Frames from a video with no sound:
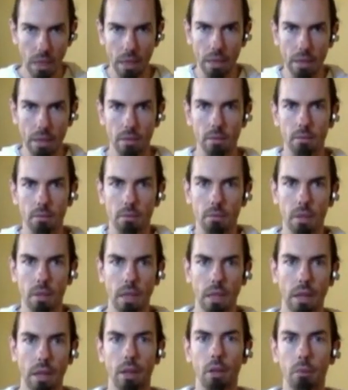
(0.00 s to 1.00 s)
it
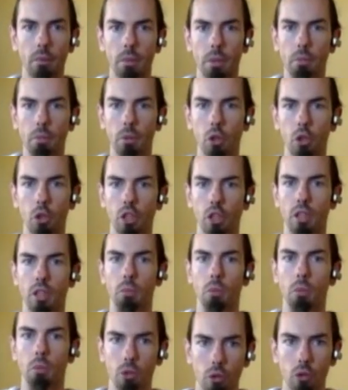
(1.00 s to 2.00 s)
cannot be pushed
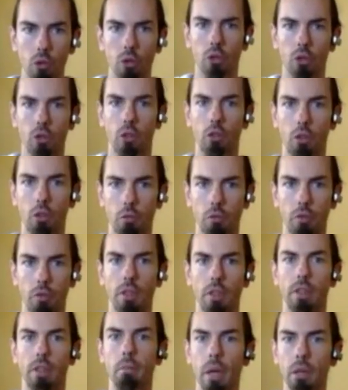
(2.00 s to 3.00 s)
anymore, so you start to
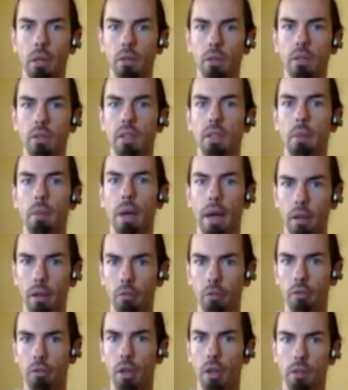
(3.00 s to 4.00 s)
feel that bouncing back
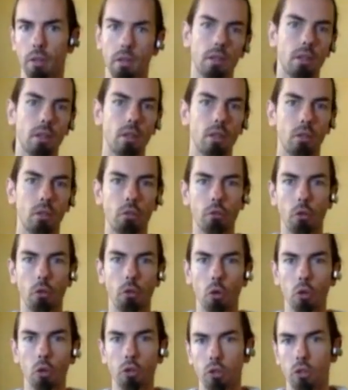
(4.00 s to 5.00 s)
effect. The
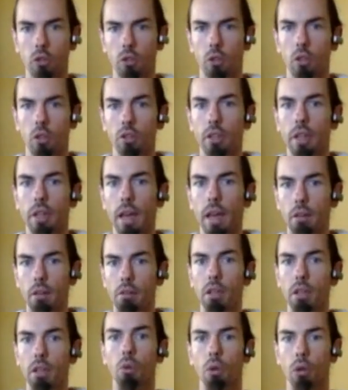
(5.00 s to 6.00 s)
force doesn't have
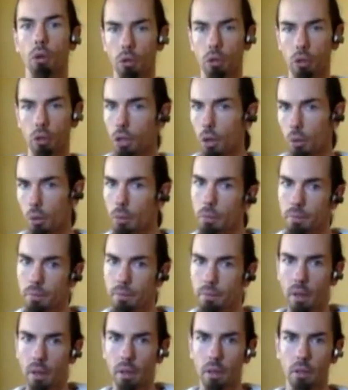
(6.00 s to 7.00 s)
anywhere to go.
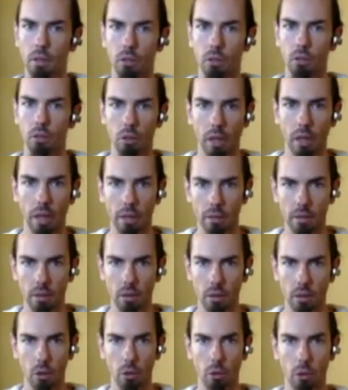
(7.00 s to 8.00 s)
So
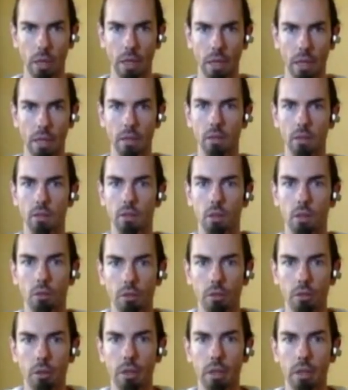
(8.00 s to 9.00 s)
that creates a
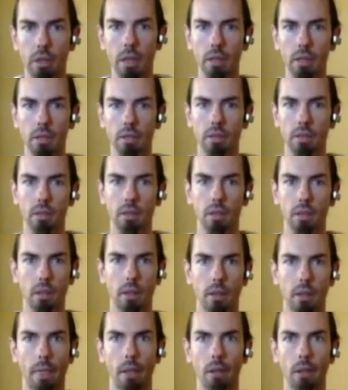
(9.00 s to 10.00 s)
very nice
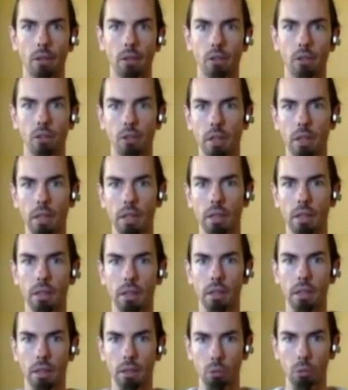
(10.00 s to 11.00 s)

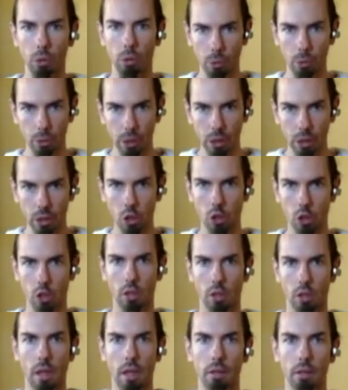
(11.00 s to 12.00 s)
solidity, and we
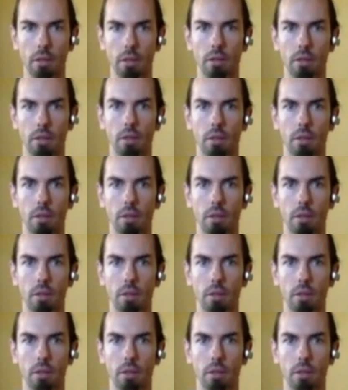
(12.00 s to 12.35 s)
reach that